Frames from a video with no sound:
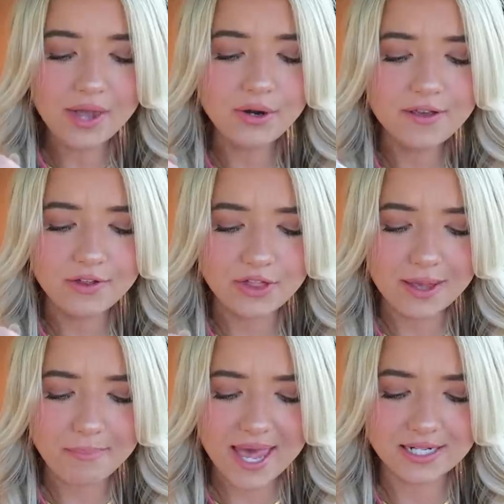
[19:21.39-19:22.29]
I don't even
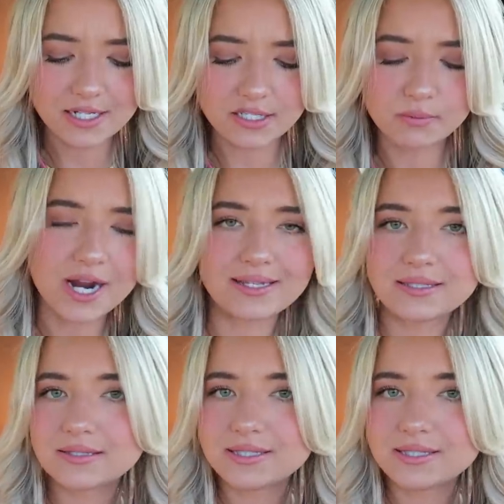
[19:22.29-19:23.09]
think Panda Express